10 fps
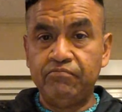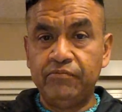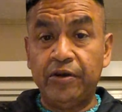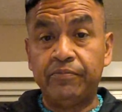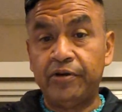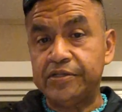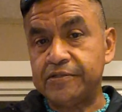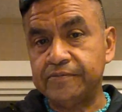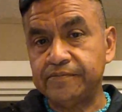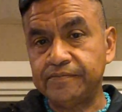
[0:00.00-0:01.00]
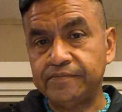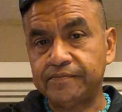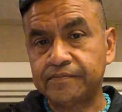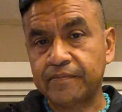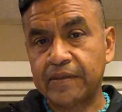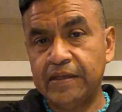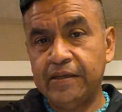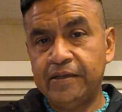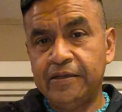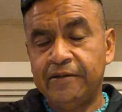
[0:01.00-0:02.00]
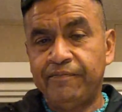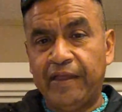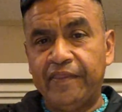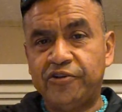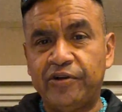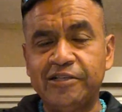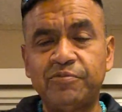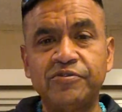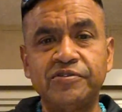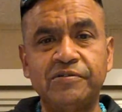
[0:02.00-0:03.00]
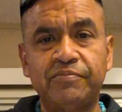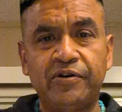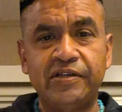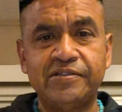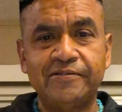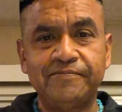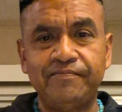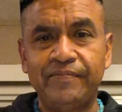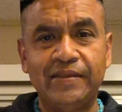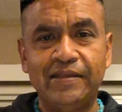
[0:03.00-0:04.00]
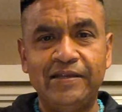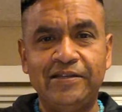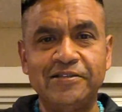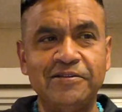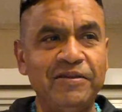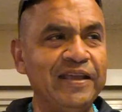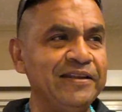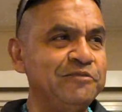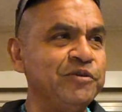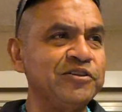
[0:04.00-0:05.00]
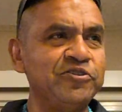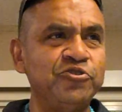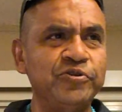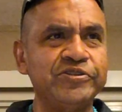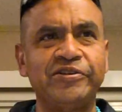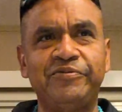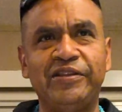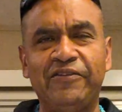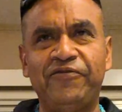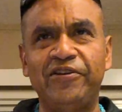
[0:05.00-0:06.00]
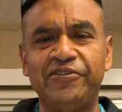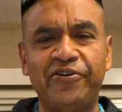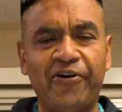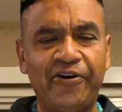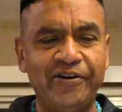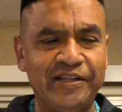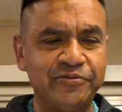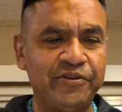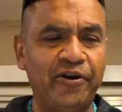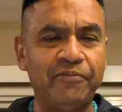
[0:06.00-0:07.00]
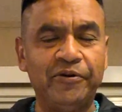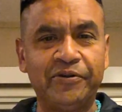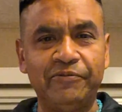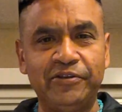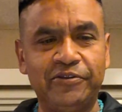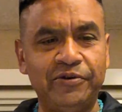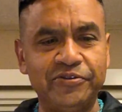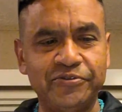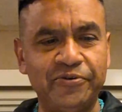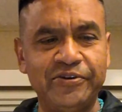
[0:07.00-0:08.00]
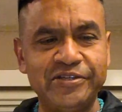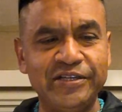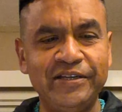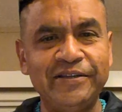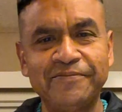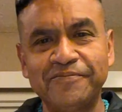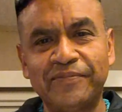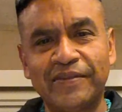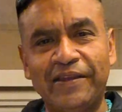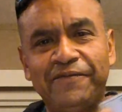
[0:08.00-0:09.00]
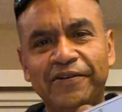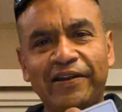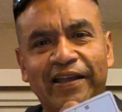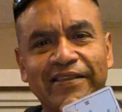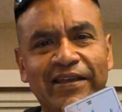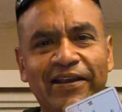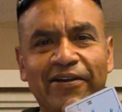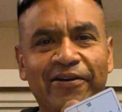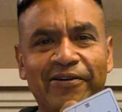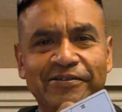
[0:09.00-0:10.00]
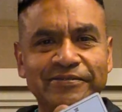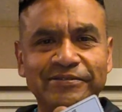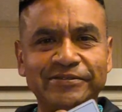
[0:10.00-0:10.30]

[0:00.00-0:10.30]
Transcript: they're impressed. Now that your ex-person's impressed, it doesn't, and just because they're doing something, they feel in their heart. That's why they're heartbroken with the Three of Swords. They feel like they are,